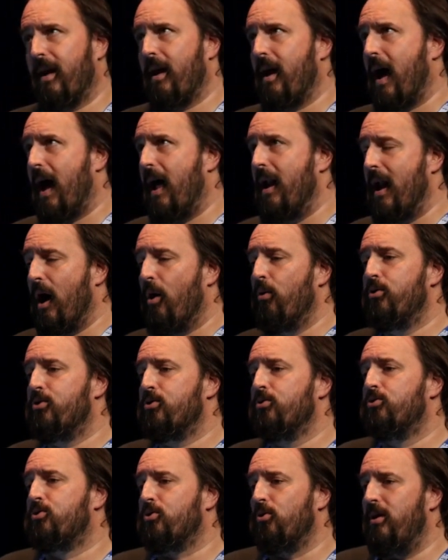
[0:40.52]
allow
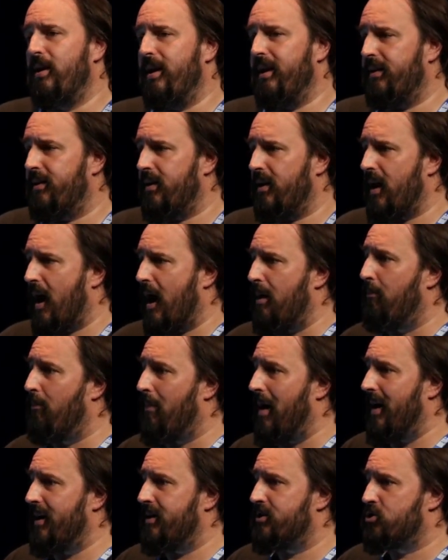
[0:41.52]
you to lead and
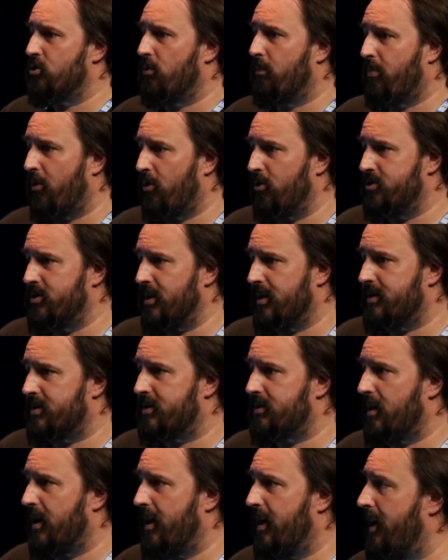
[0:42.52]
manage your
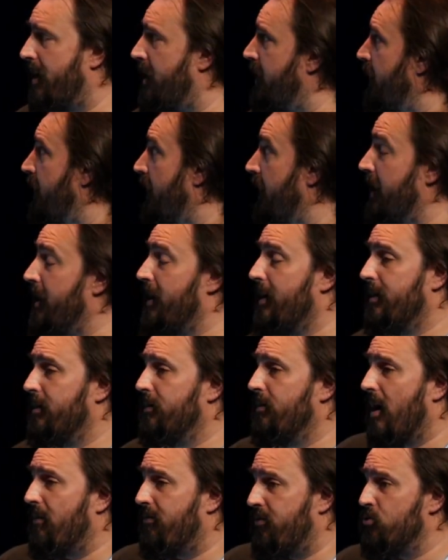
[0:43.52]
projects
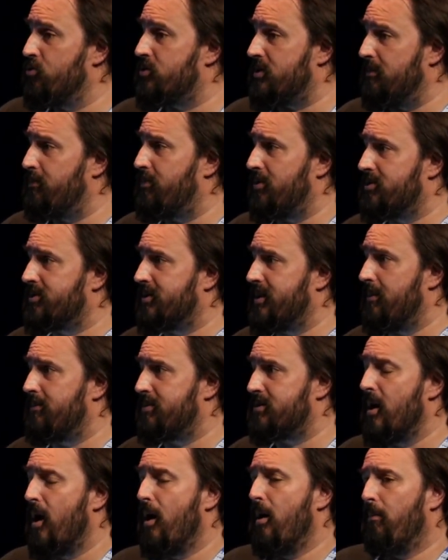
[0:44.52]
in a few simple
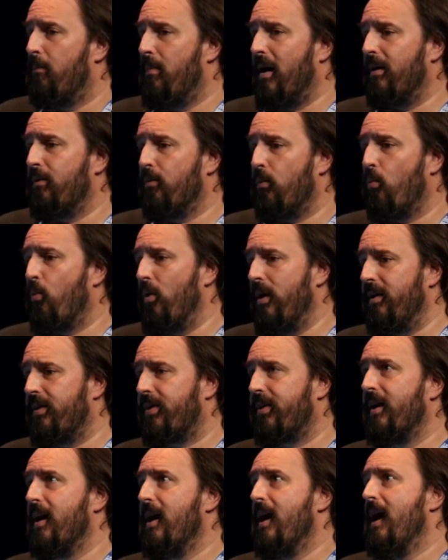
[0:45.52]
steps, but
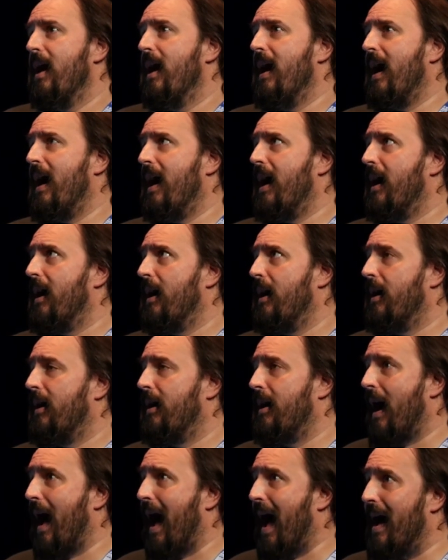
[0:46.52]
with
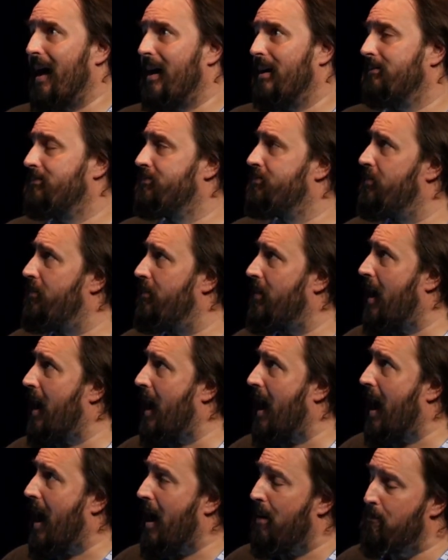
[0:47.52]

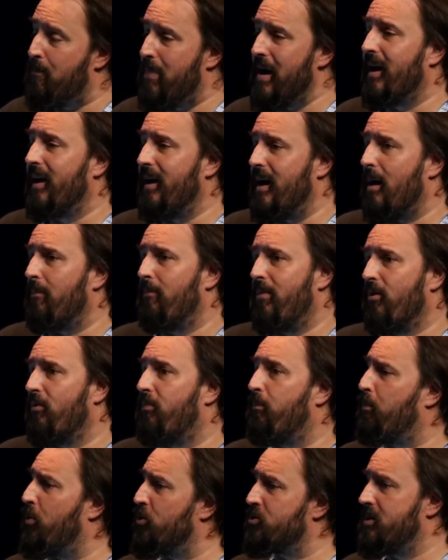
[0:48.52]
a big number
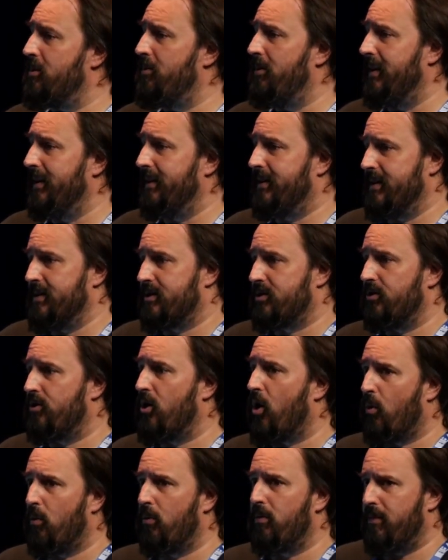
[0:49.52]
of possibilities. You
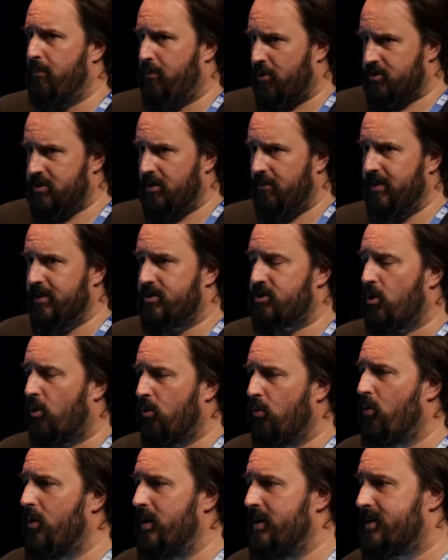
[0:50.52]
know, the possibilities
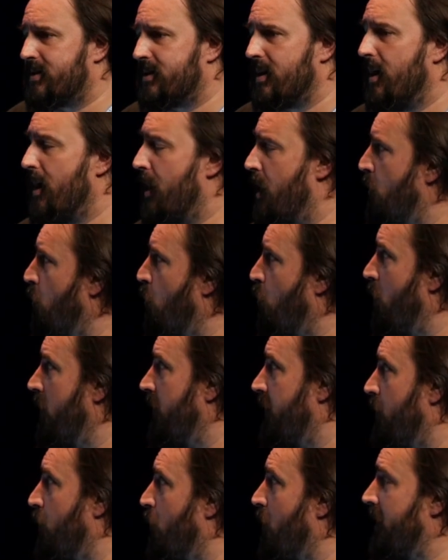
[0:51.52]
always,
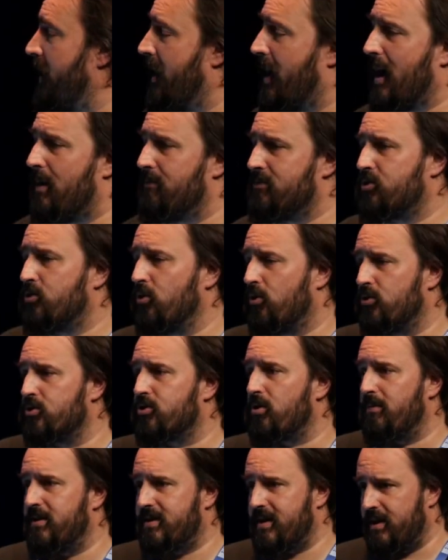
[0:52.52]
when it comes to
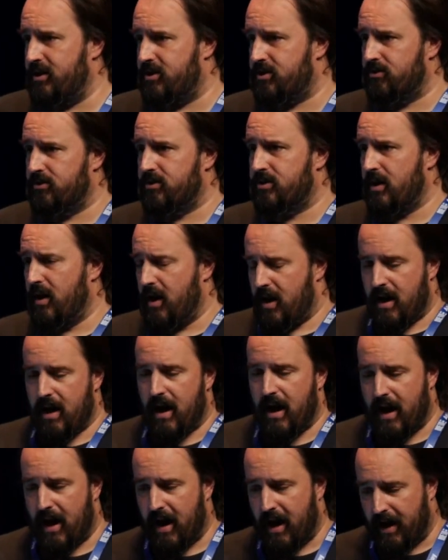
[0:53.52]
customizations
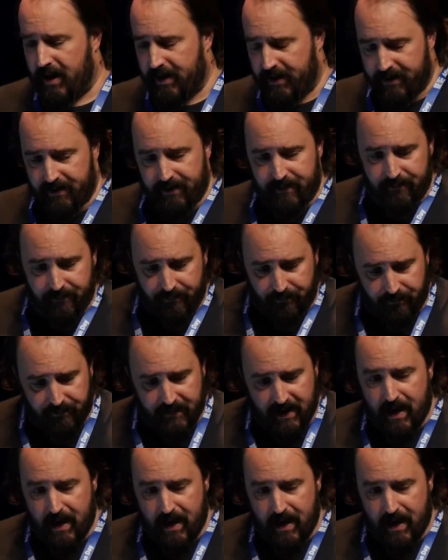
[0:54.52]
and